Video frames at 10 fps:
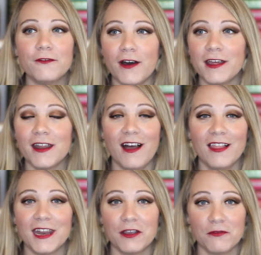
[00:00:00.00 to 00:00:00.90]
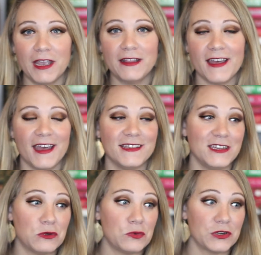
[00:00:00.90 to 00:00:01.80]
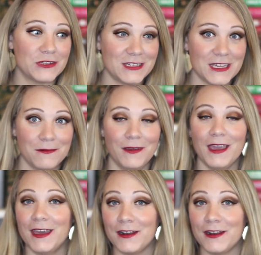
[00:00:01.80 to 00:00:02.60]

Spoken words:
fun holiday read that is equal parts steamy